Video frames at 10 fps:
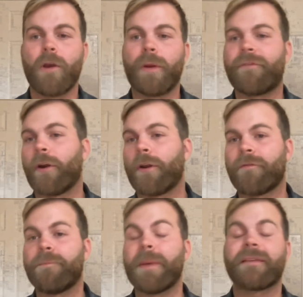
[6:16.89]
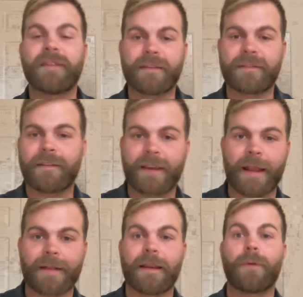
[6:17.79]
We've heard of businesses
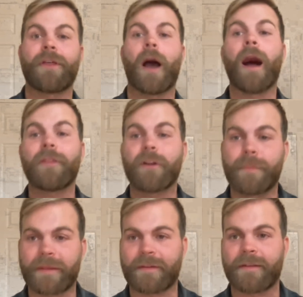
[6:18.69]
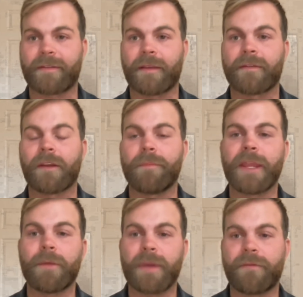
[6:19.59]
connecting with other businesses in a
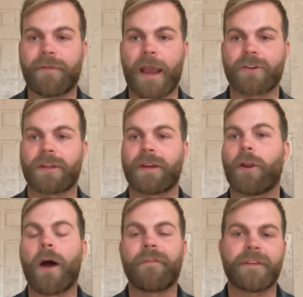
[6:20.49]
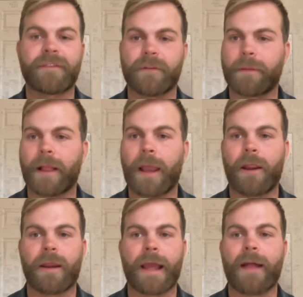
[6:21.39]
B2B fashion, an office
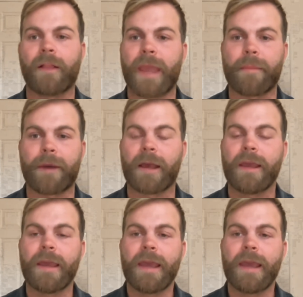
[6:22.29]
supplier in Alabama